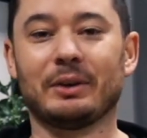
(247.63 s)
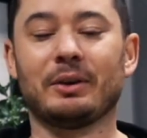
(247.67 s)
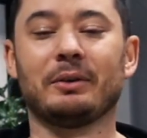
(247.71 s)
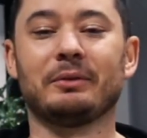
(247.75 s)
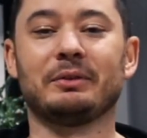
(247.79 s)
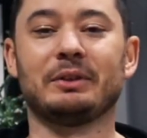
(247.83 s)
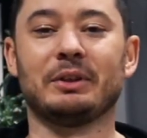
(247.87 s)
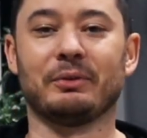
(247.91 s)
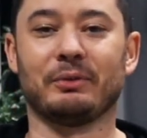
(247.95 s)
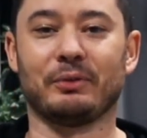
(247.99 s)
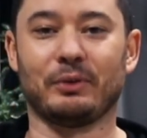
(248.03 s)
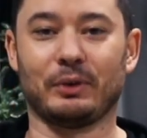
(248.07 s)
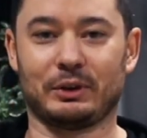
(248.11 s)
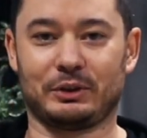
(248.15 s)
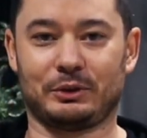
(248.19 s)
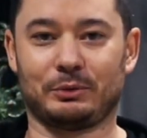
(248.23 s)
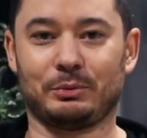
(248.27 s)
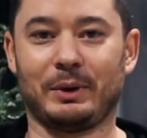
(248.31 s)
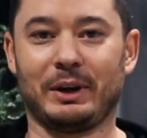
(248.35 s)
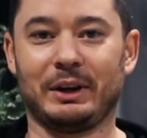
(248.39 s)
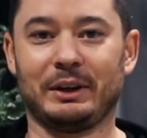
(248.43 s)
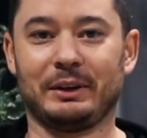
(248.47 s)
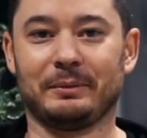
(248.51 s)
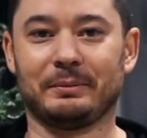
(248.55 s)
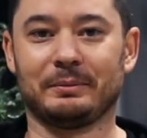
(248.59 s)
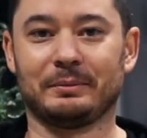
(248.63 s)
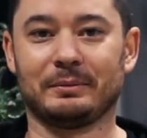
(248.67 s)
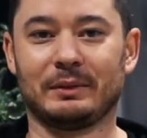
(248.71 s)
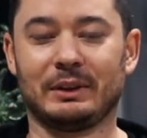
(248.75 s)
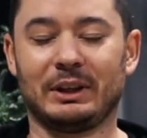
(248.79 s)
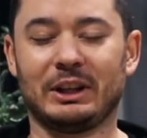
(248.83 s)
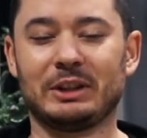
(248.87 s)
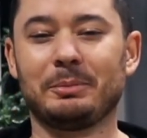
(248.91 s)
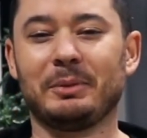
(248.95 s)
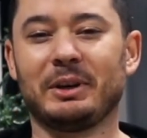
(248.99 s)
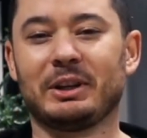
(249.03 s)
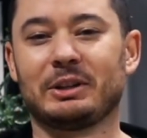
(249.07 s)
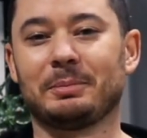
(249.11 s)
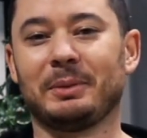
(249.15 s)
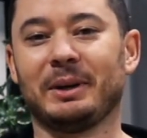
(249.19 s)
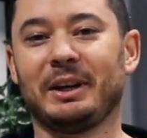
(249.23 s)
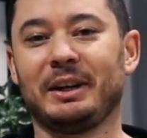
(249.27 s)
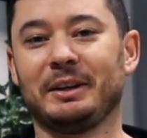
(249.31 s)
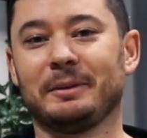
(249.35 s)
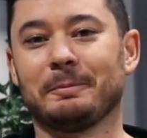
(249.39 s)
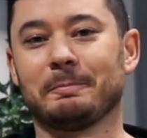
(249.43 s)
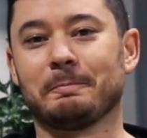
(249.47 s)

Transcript: of the first one. Let me explain.